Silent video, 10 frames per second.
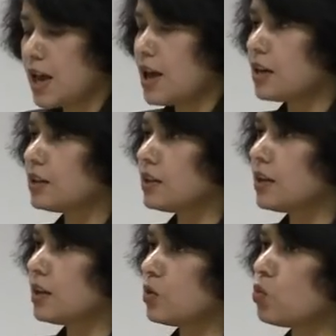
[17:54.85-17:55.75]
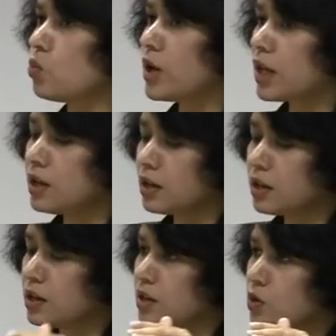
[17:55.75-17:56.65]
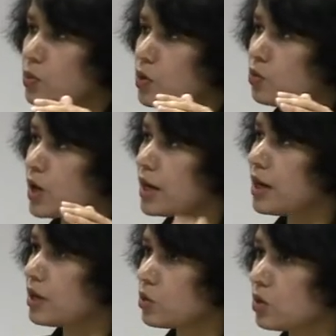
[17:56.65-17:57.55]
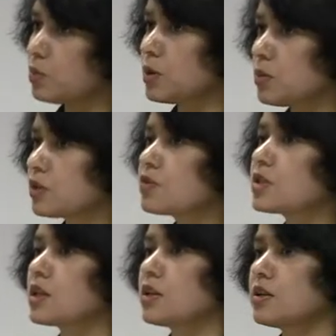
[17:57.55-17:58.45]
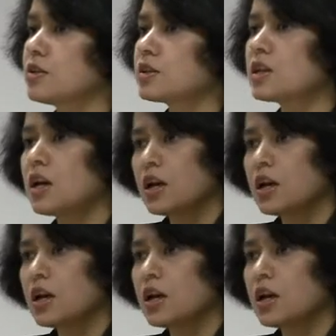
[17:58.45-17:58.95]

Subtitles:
and then when you provide adequate public facilities,